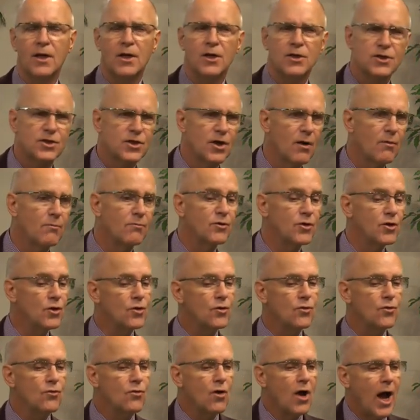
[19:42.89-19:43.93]
some
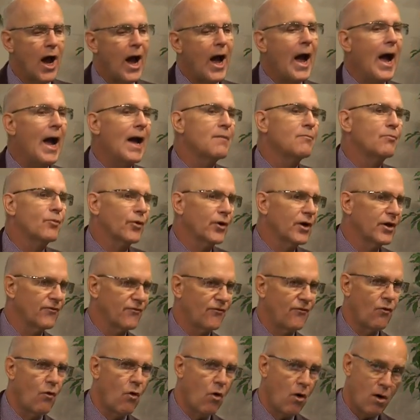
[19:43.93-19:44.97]
new hybrid
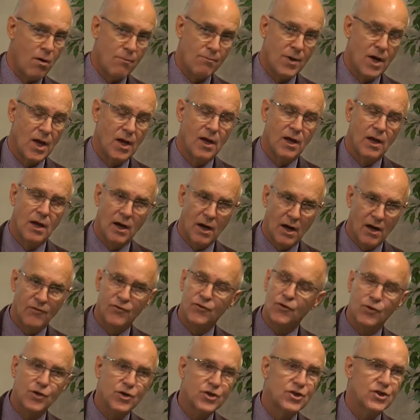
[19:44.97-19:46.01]
form of
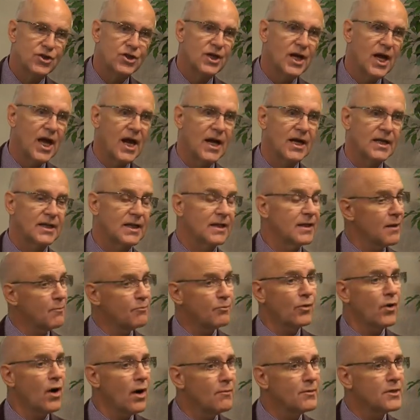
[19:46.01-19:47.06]
Christianity that
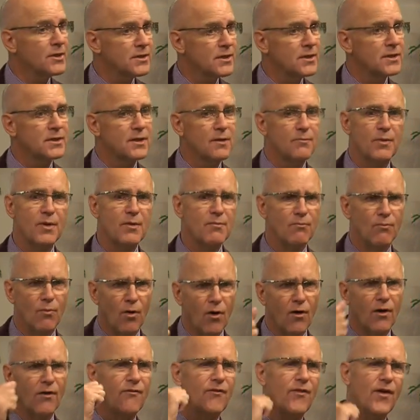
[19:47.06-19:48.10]
promises to be
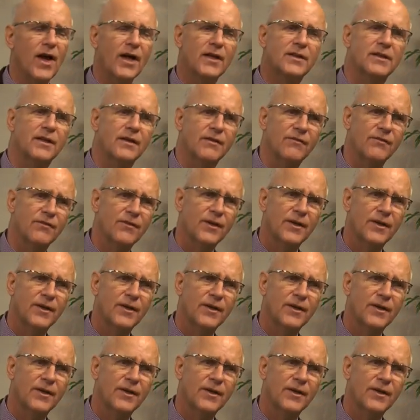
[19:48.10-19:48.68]
more effective,